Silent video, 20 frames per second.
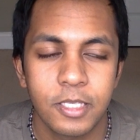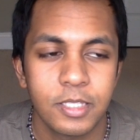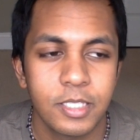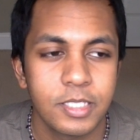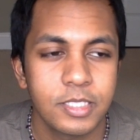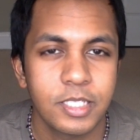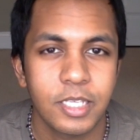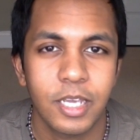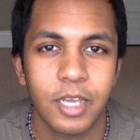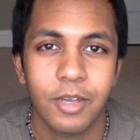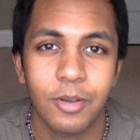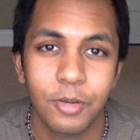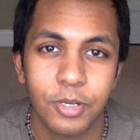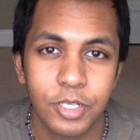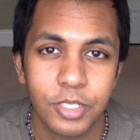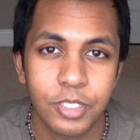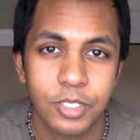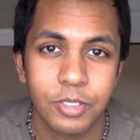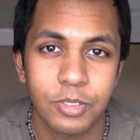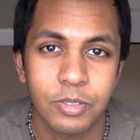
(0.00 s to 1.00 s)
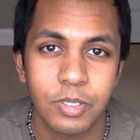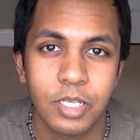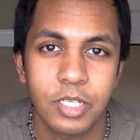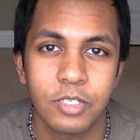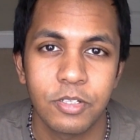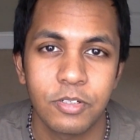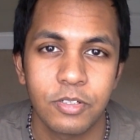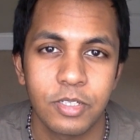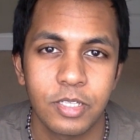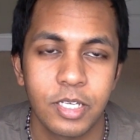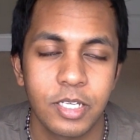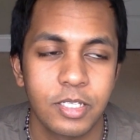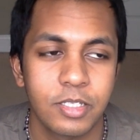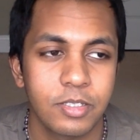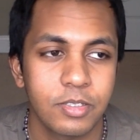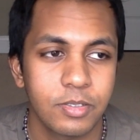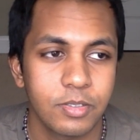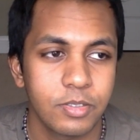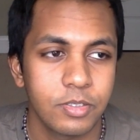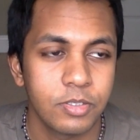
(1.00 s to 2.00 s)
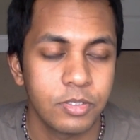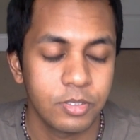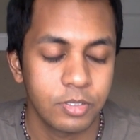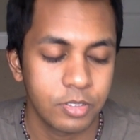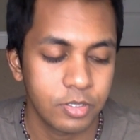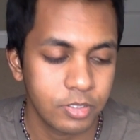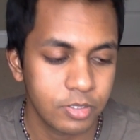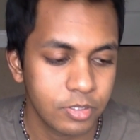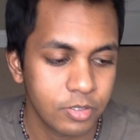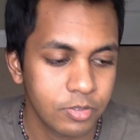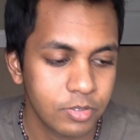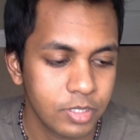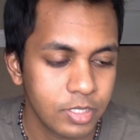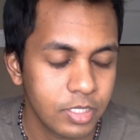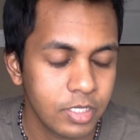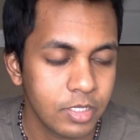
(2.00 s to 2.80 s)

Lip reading: they say, how are you? And you're like, you know,